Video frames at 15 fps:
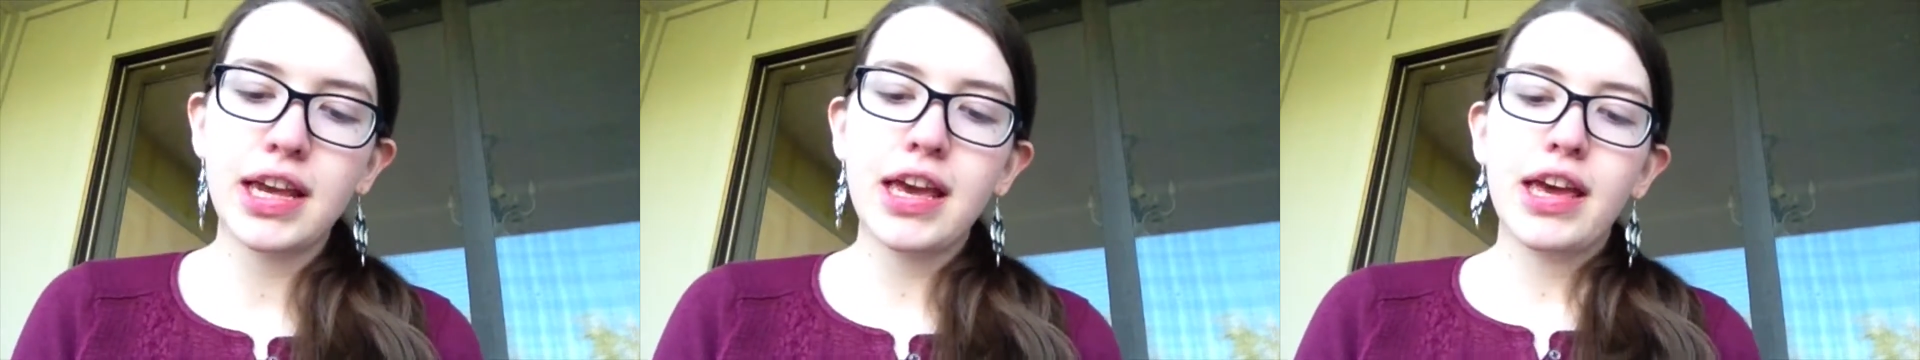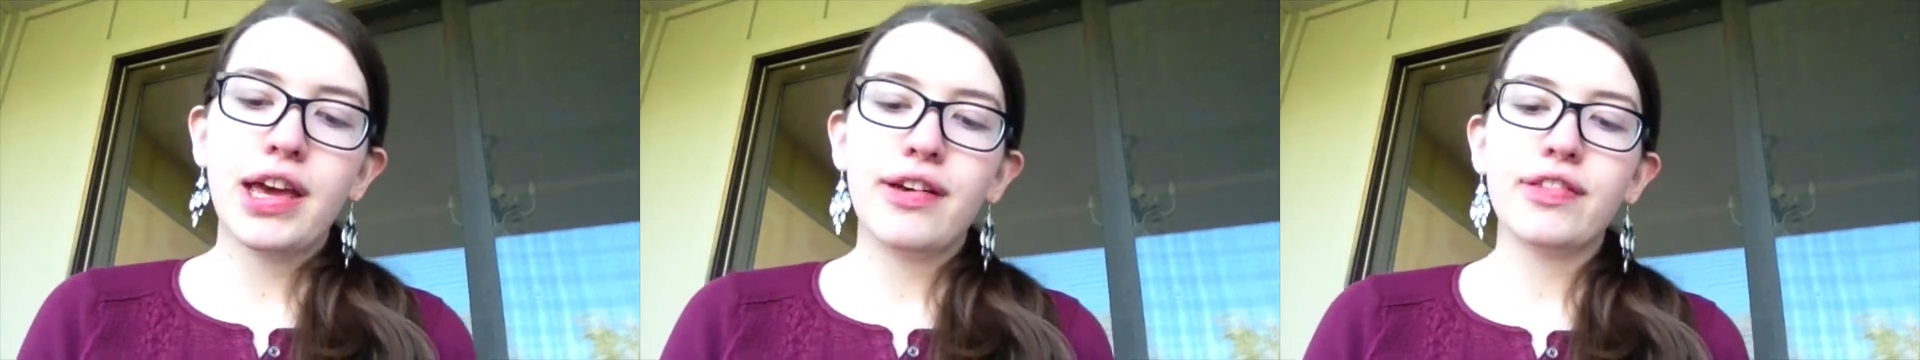
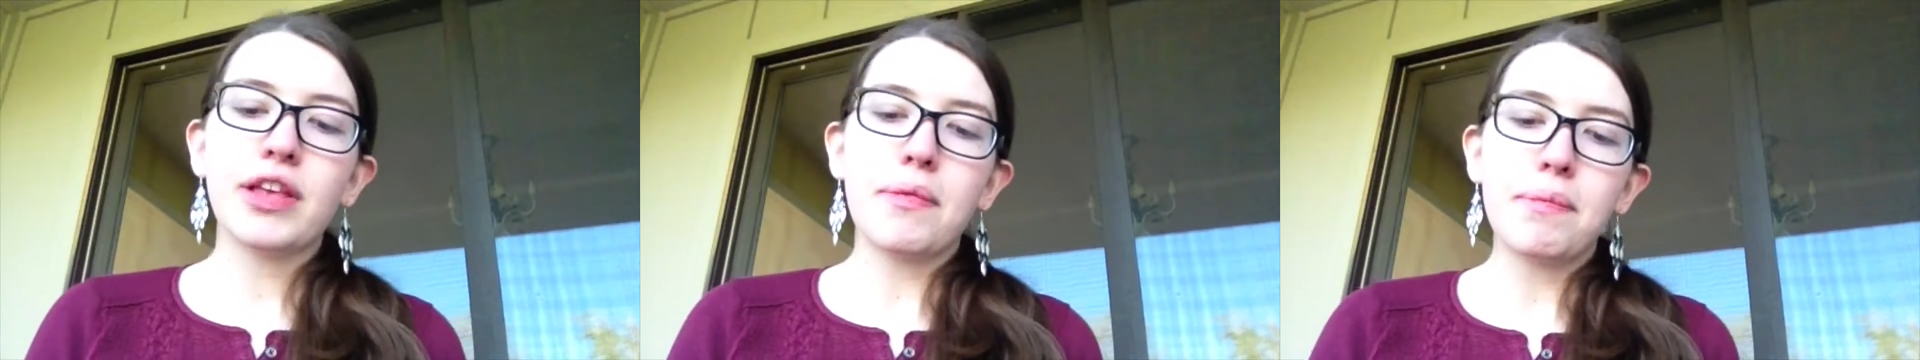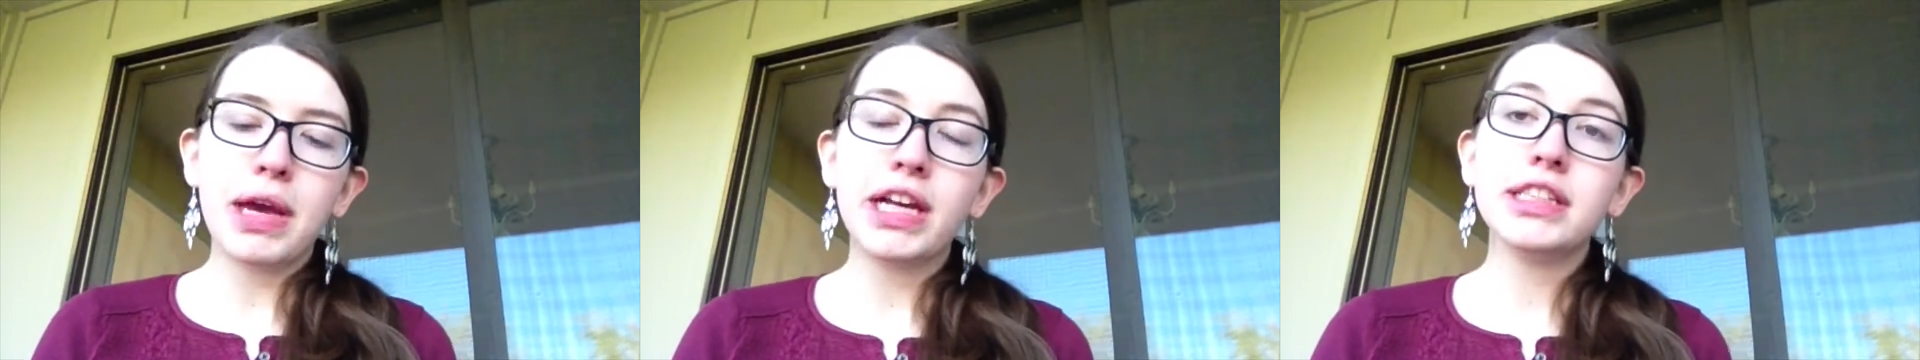if the
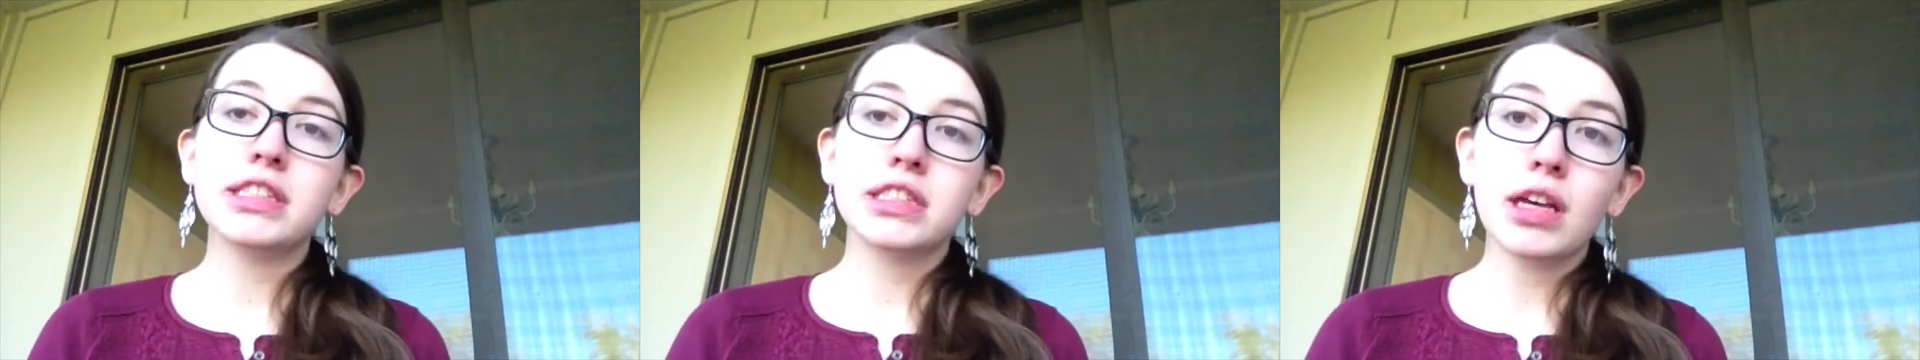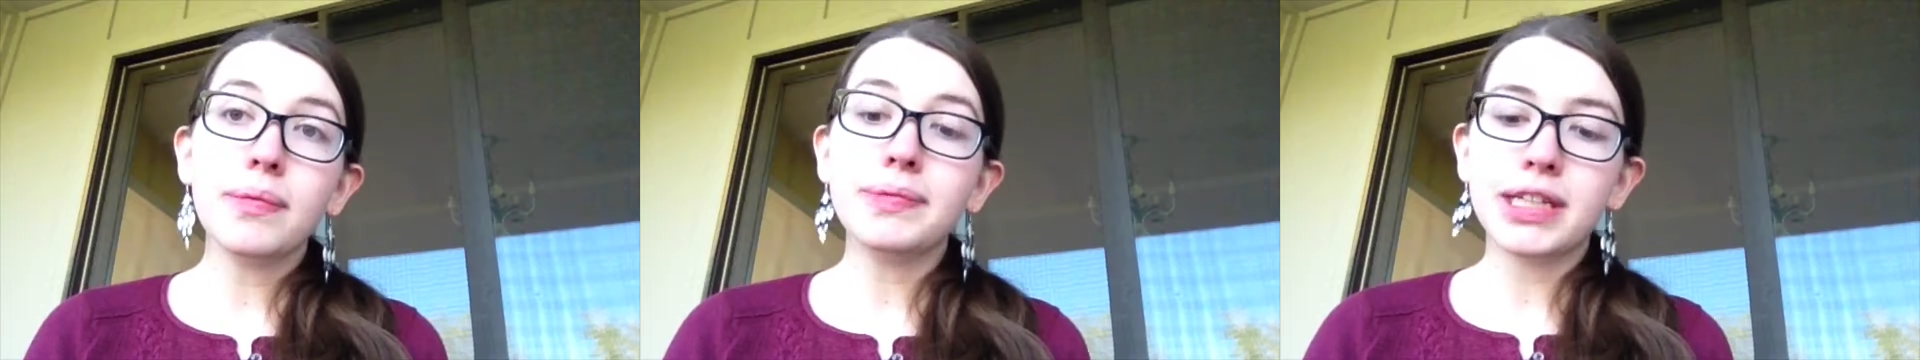main
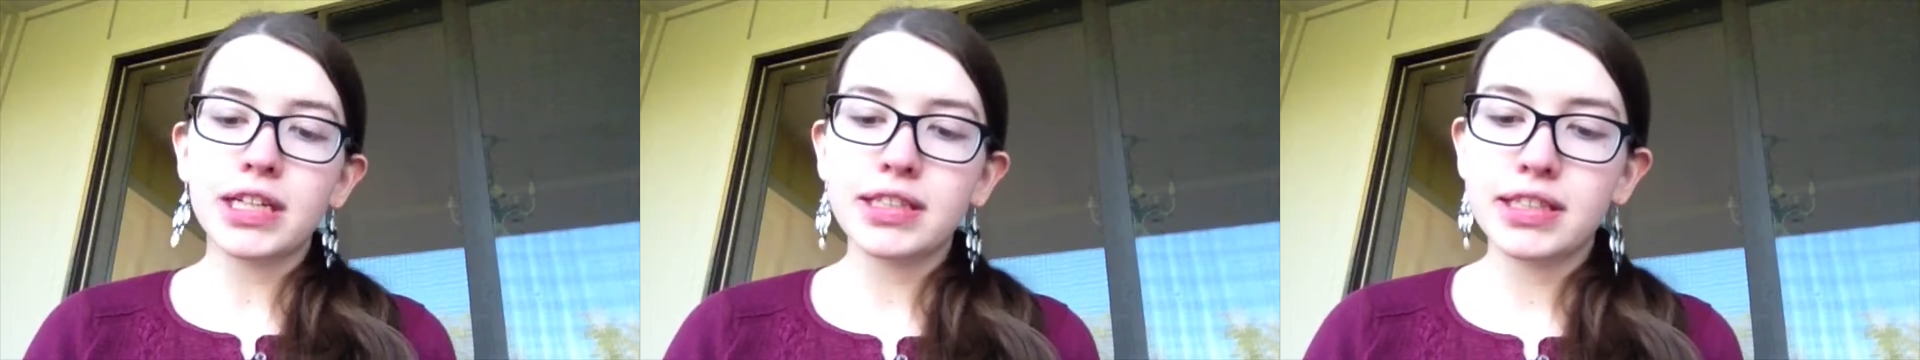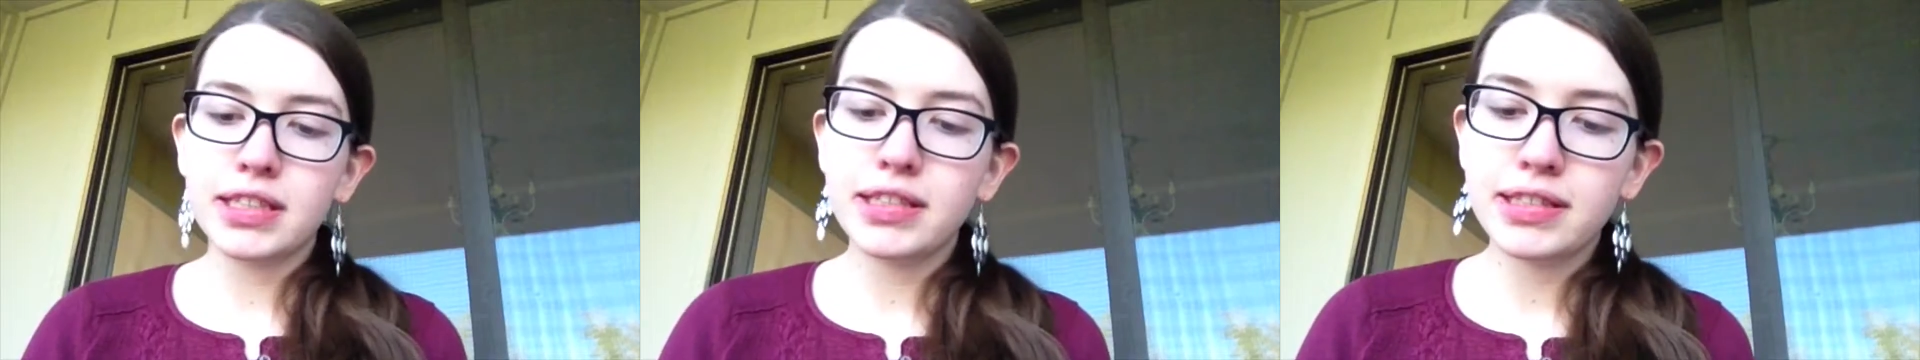subject
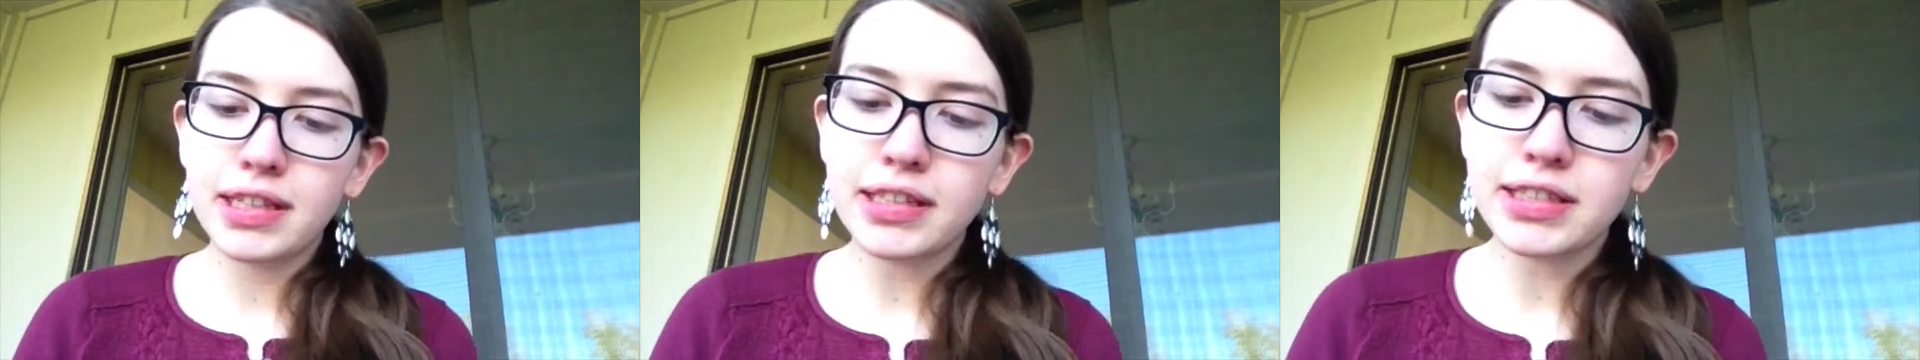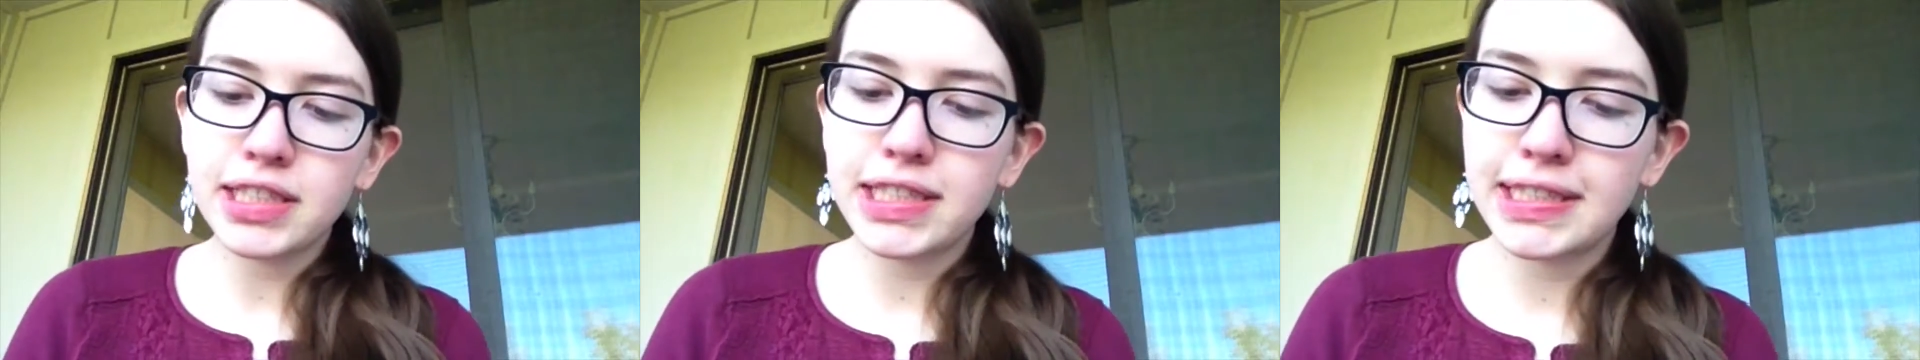
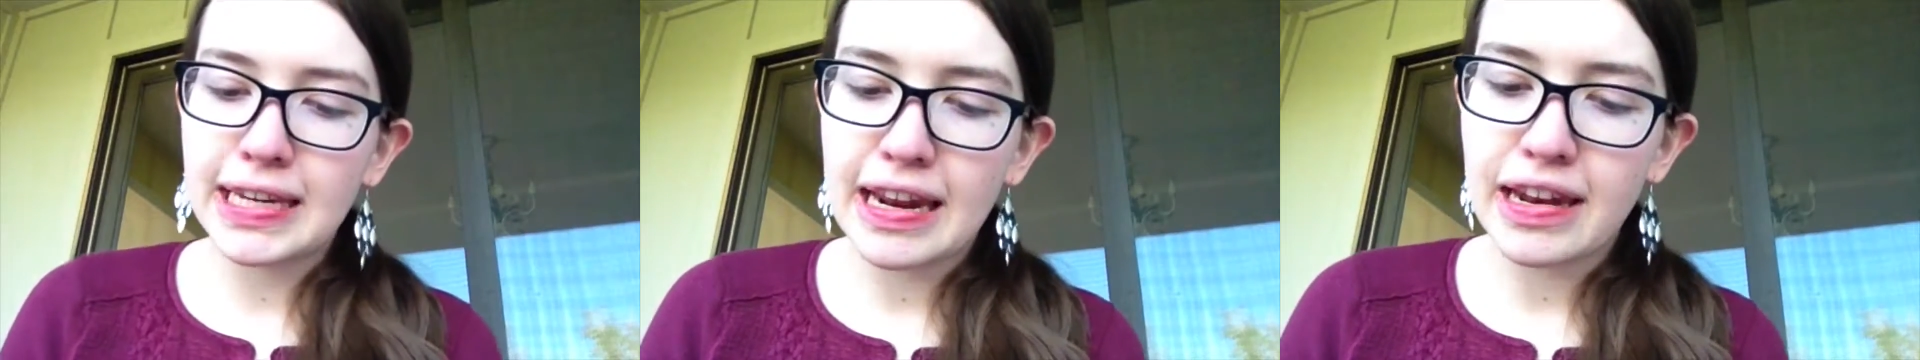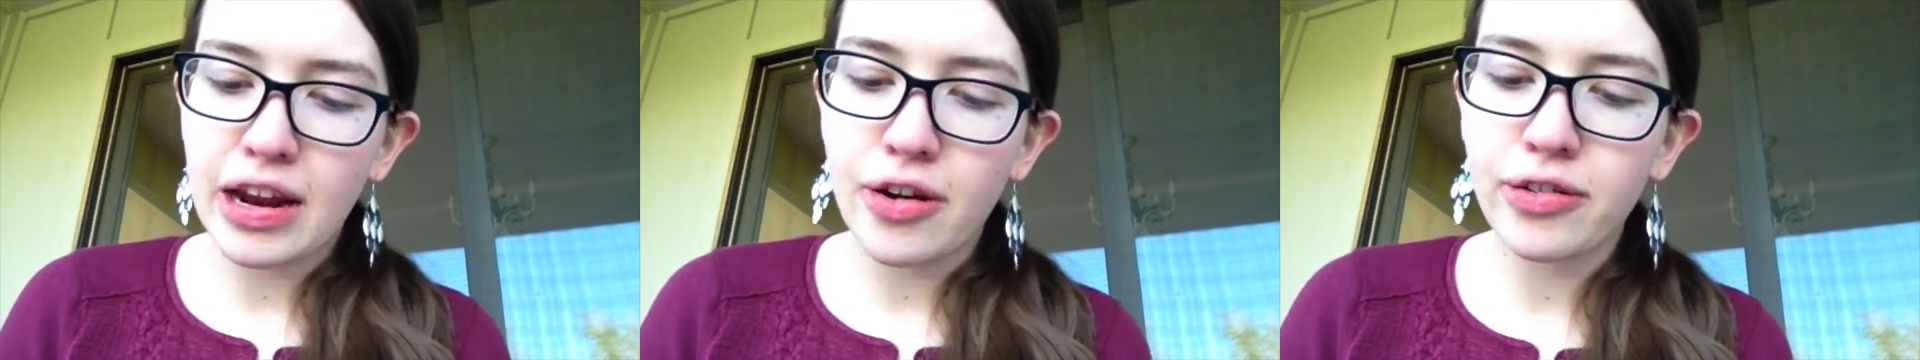doesn't stand out